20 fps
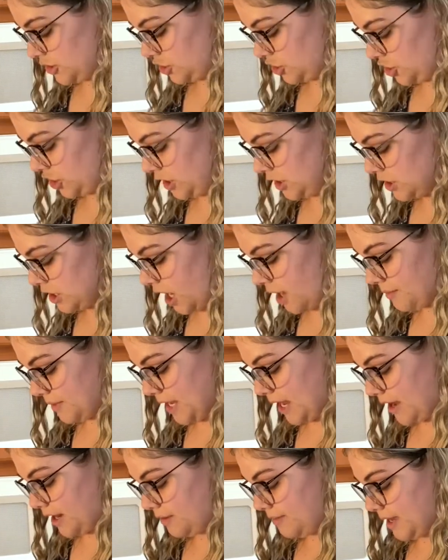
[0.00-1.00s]
She taught me
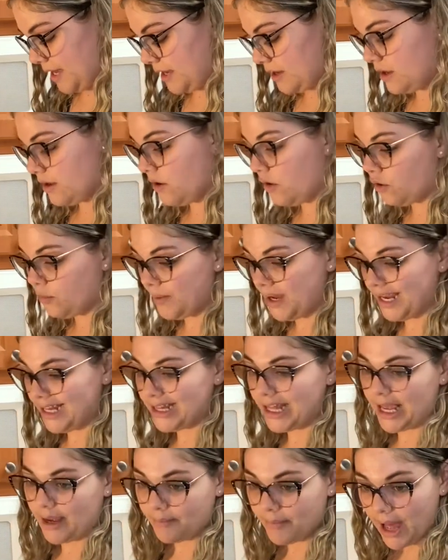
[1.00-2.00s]
how to make homemade
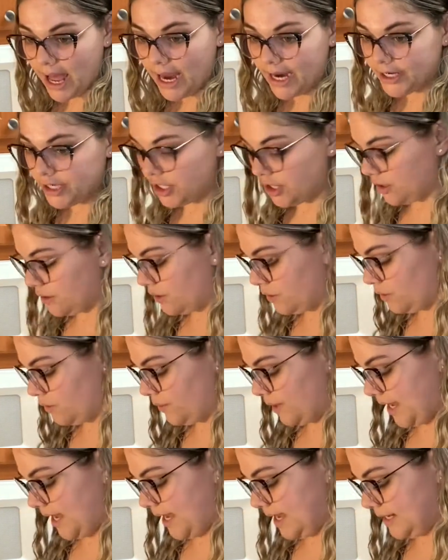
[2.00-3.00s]
like pie dough
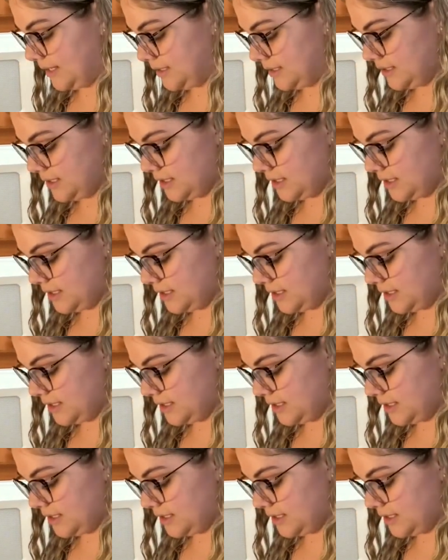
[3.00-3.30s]
and